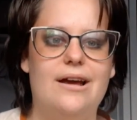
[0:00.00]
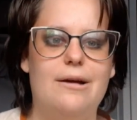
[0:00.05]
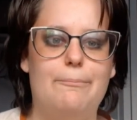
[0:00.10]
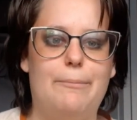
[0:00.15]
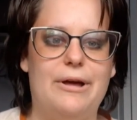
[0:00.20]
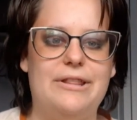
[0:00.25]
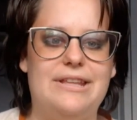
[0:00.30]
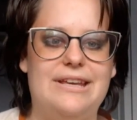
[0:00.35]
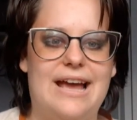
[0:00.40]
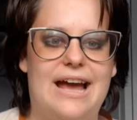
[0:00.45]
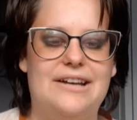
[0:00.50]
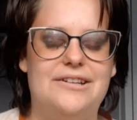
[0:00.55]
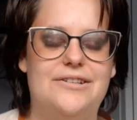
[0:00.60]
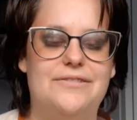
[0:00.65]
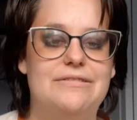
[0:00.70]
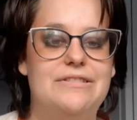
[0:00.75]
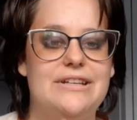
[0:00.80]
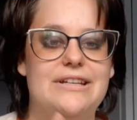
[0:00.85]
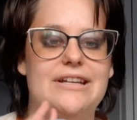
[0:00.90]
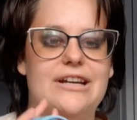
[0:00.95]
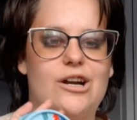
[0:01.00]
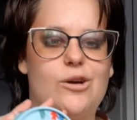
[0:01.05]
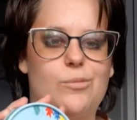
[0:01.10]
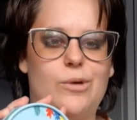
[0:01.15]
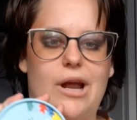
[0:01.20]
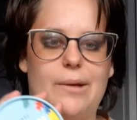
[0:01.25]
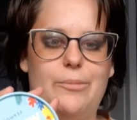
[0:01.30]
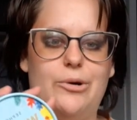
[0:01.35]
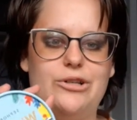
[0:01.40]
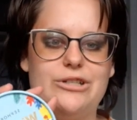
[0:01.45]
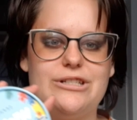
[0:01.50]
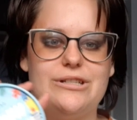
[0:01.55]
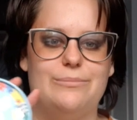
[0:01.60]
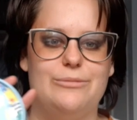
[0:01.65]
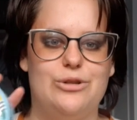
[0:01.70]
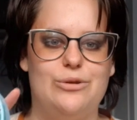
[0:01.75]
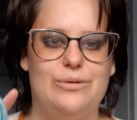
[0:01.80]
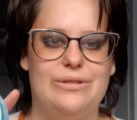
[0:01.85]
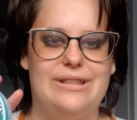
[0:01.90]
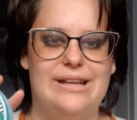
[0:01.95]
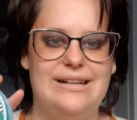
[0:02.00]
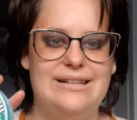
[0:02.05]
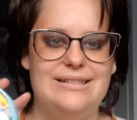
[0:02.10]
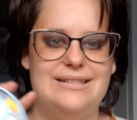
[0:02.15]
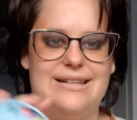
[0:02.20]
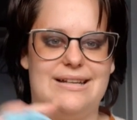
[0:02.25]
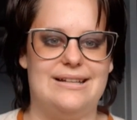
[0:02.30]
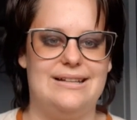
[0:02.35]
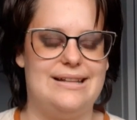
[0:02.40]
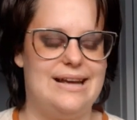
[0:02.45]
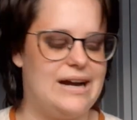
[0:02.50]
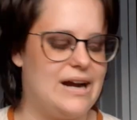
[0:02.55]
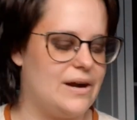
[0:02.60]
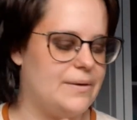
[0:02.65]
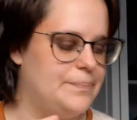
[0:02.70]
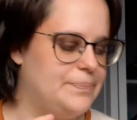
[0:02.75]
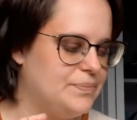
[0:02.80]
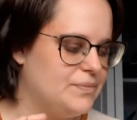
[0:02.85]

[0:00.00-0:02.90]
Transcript: by the end of the year when I put some new things in there.